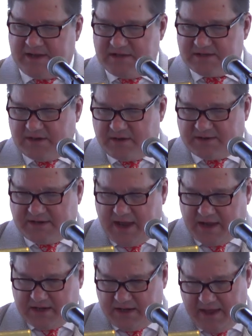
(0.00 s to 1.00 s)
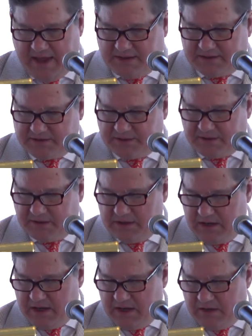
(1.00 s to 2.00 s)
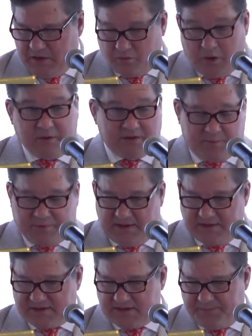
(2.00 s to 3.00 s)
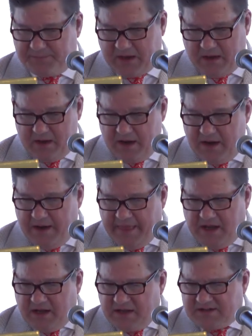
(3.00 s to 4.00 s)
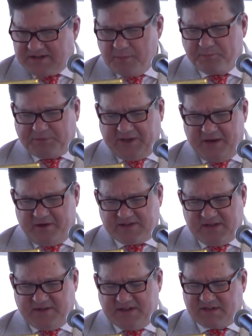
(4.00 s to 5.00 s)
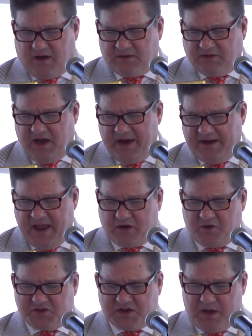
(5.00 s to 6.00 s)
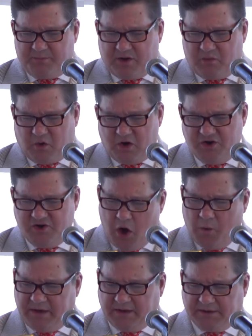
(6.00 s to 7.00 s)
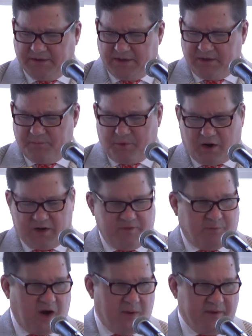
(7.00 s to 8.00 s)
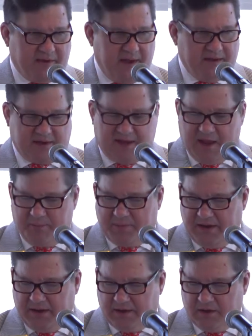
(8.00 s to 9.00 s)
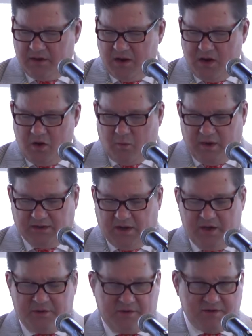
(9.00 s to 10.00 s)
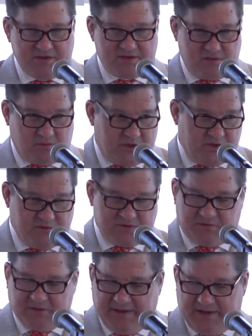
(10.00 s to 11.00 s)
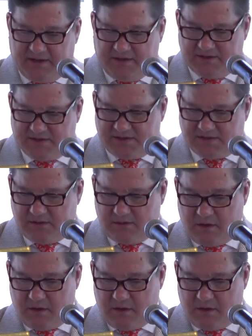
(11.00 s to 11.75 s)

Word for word: He's their tech editor who wrote the piece. Some players in this online echo chamber were knowingly part of the propaganda campaign, while others were useful idiots.